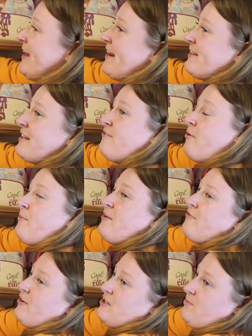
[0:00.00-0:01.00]
And I love when we
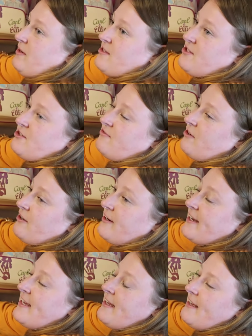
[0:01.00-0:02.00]
first went on
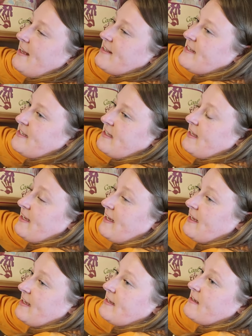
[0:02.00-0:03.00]
safari at Disney, like
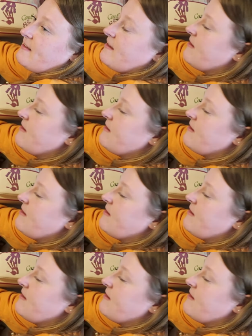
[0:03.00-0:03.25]
a